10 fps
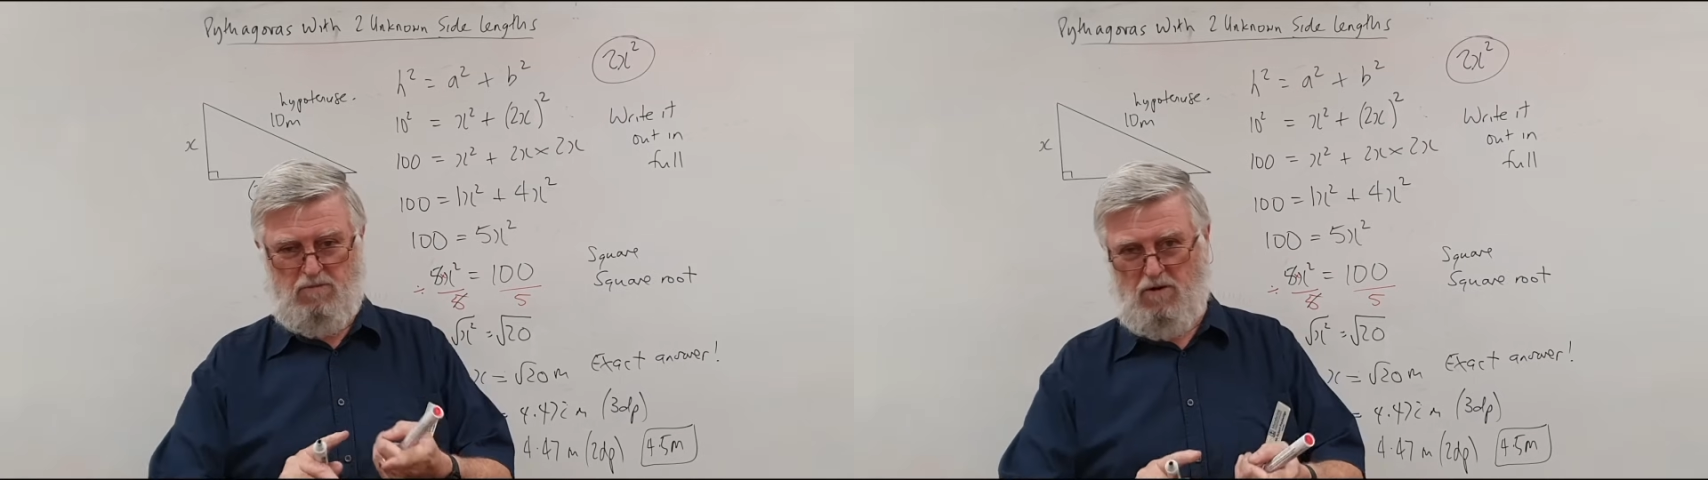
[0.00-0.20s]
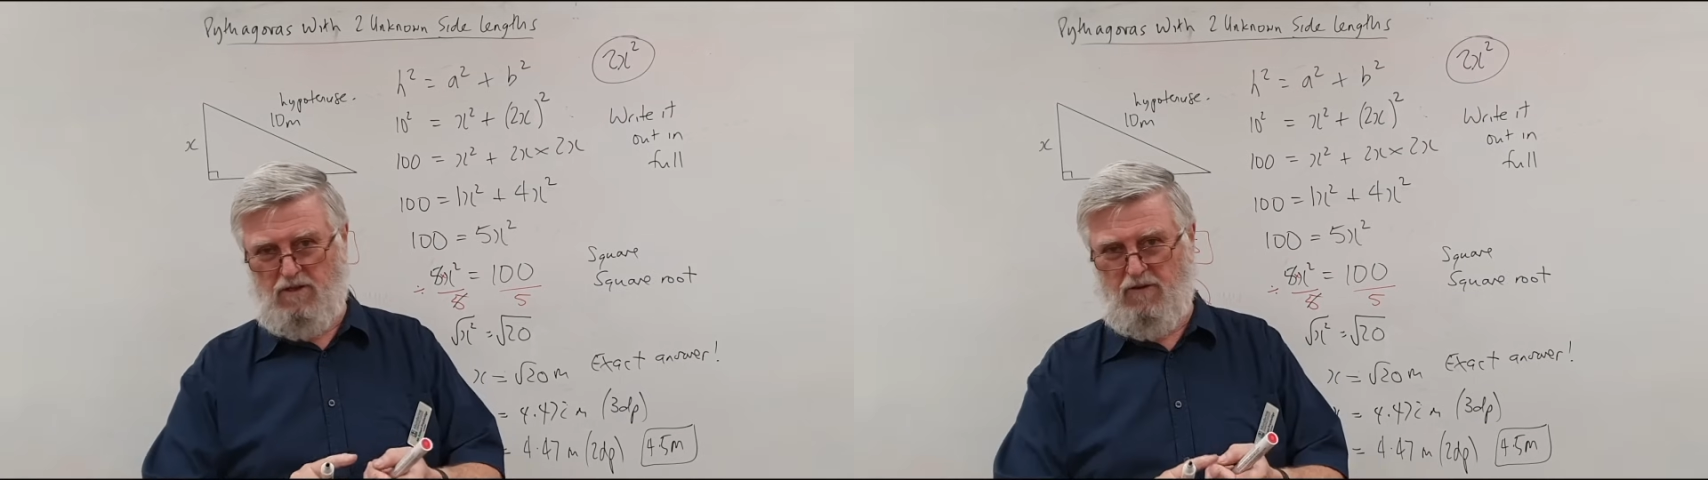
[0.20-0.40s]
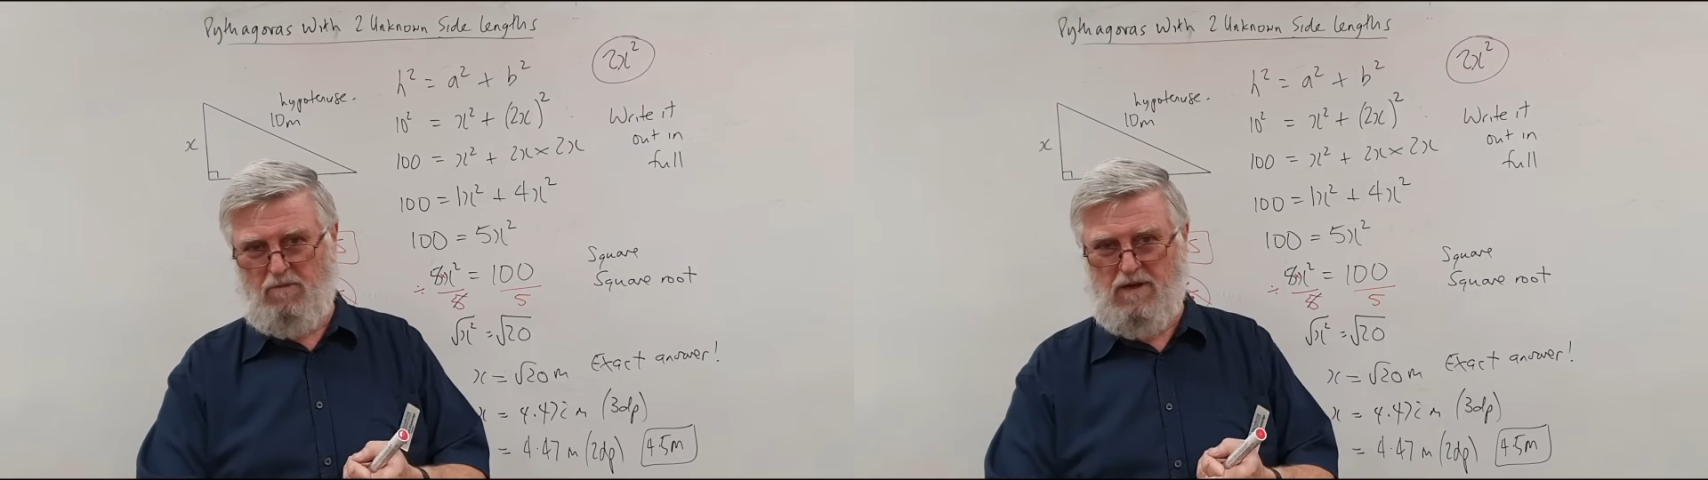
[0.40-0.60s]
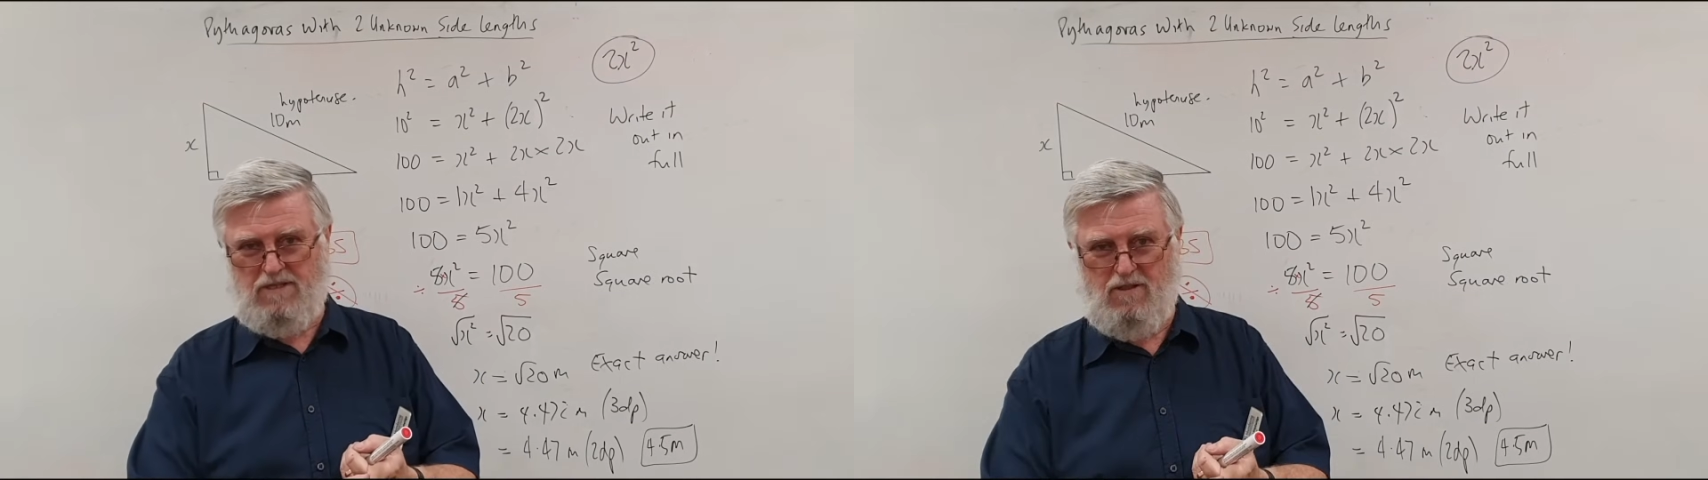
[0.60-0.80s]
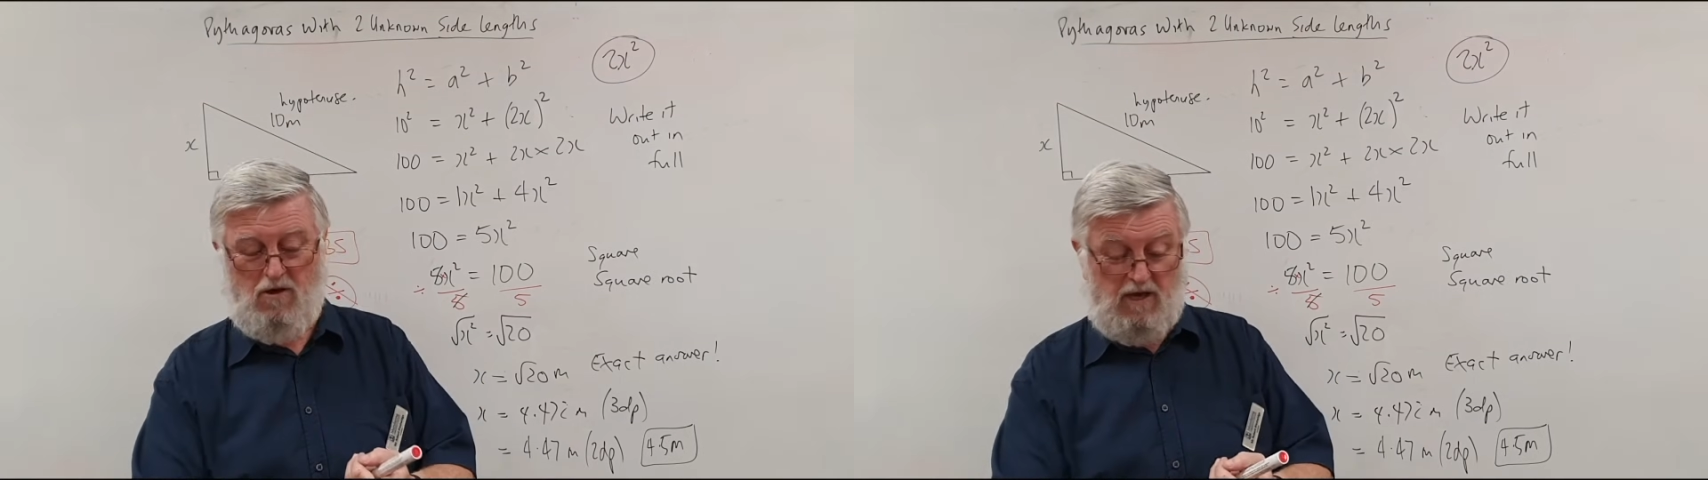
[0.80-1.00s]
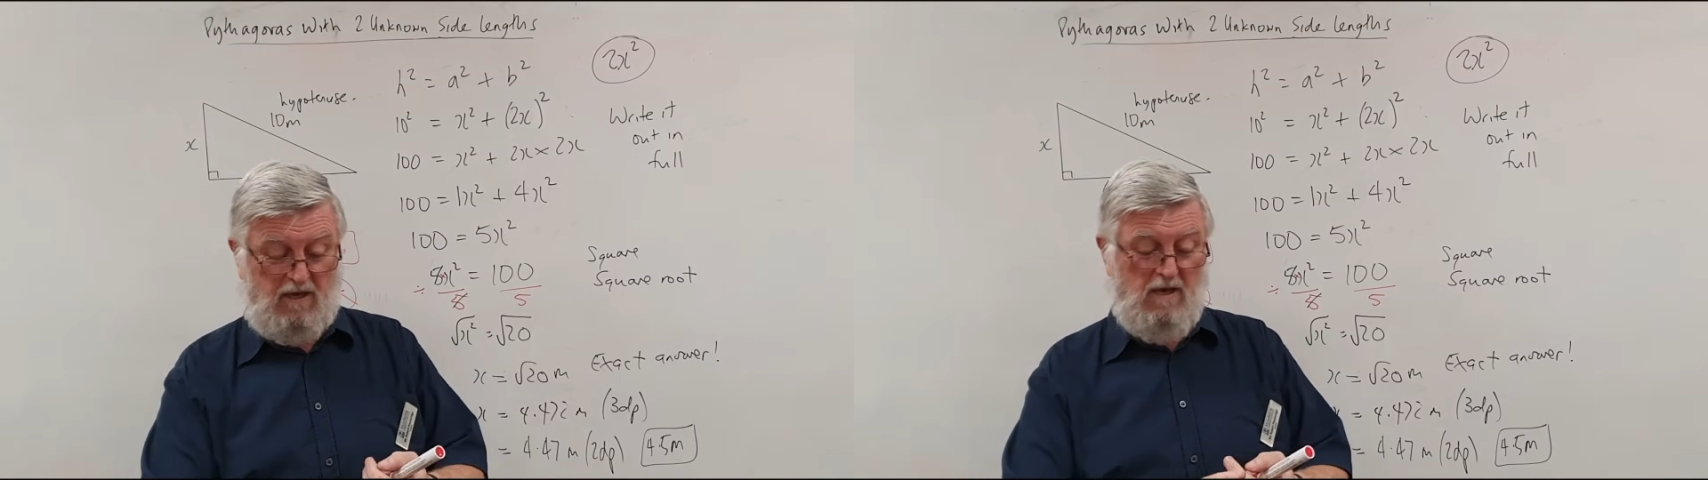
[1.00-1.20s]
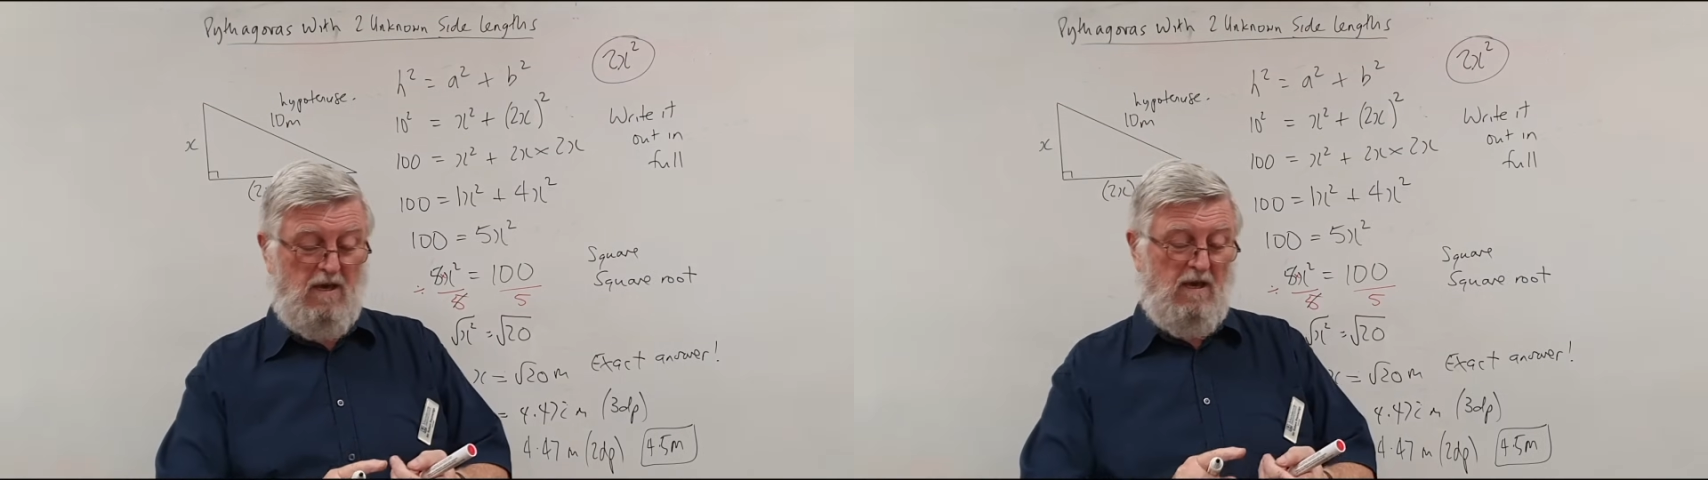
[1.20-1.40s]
of mine, if you can press like,